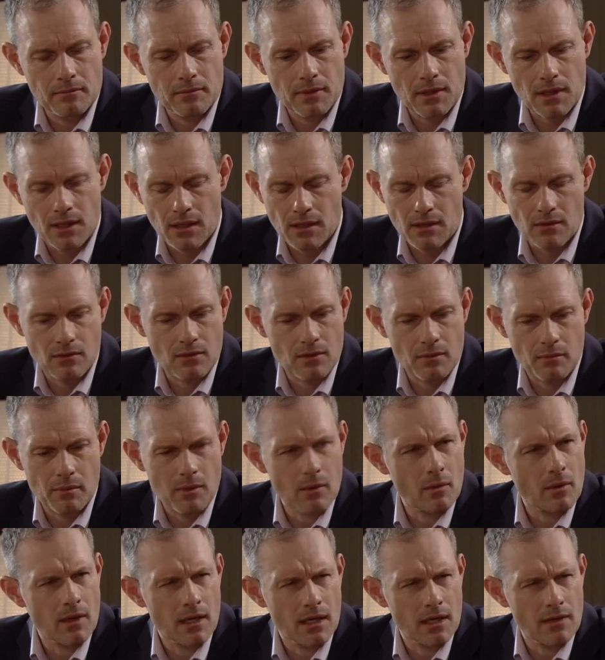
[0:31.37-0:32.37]
But I thought it'd
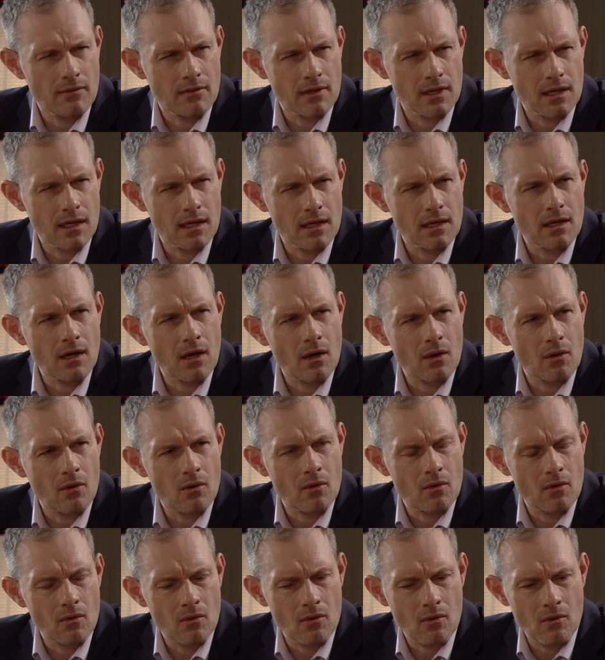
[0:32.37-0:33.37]
be weird if you didn't know.
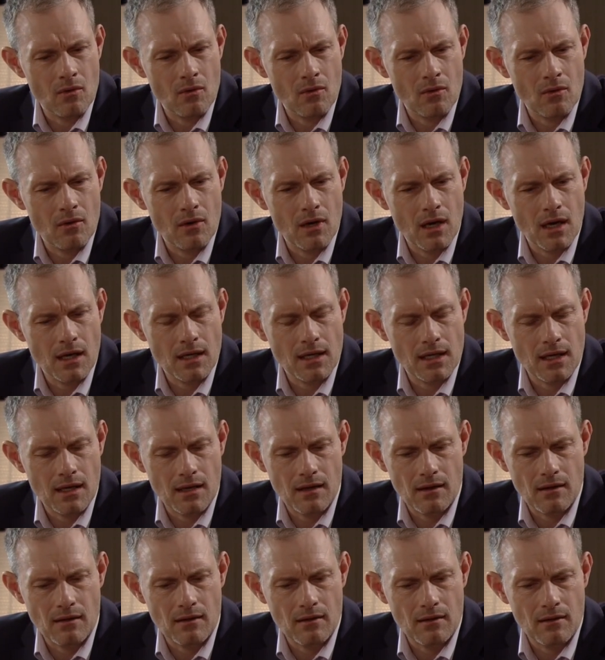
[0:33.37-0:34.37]

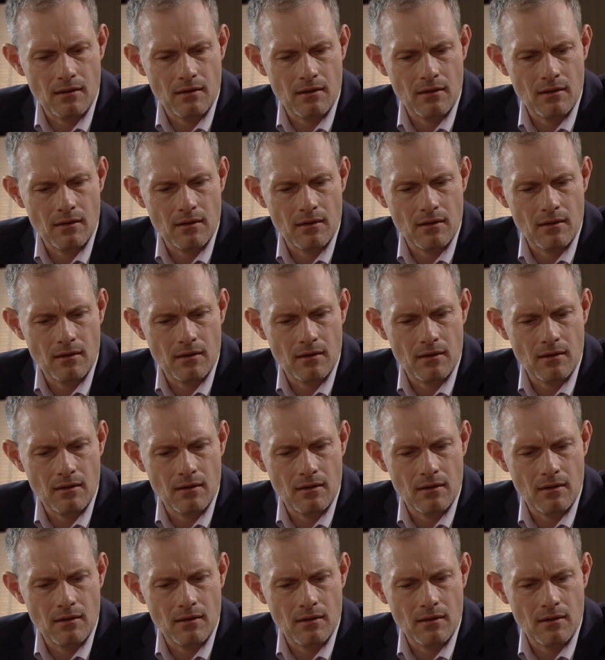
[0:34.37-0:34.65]
I